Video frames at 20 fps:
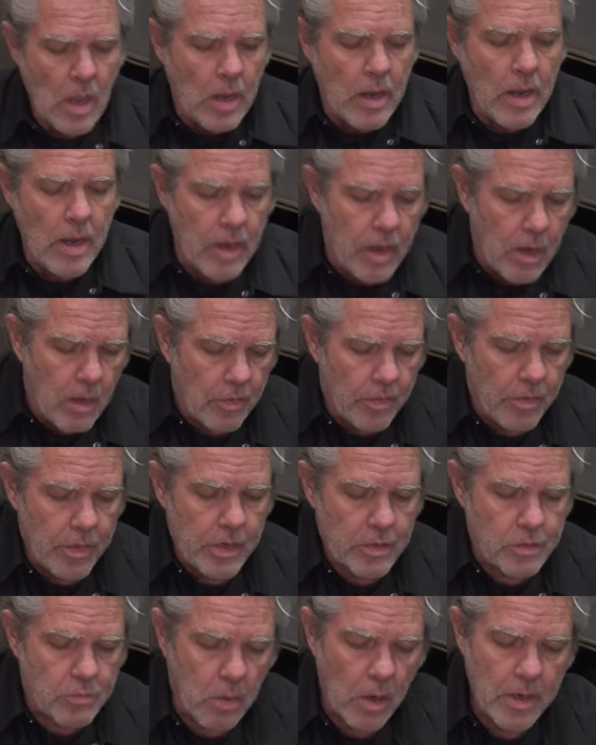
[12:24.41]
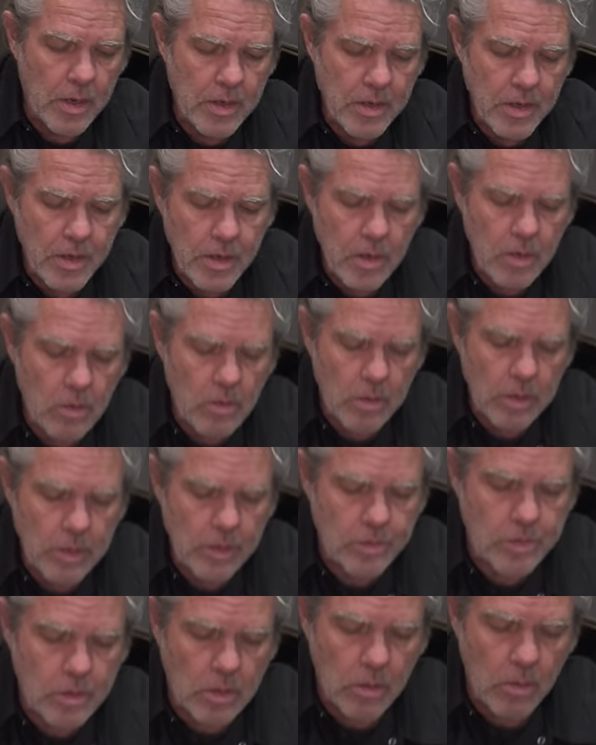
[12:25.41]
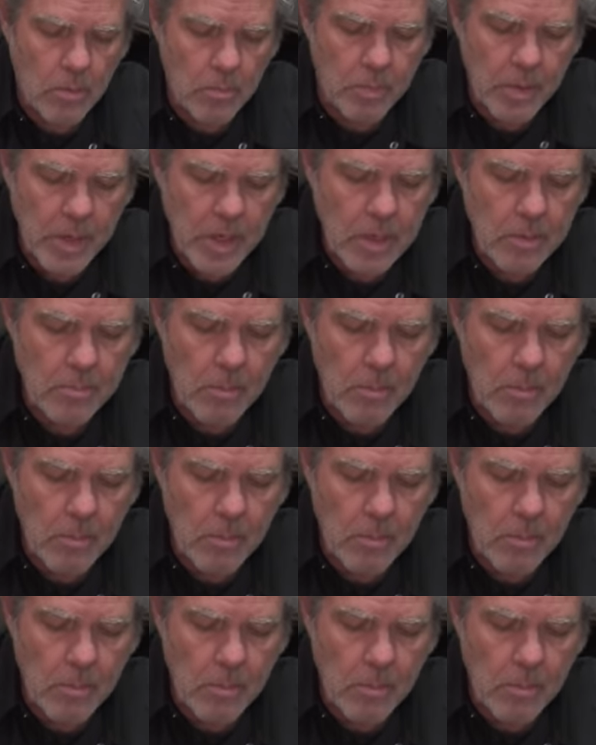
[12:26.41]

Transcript: Now this right here is going to be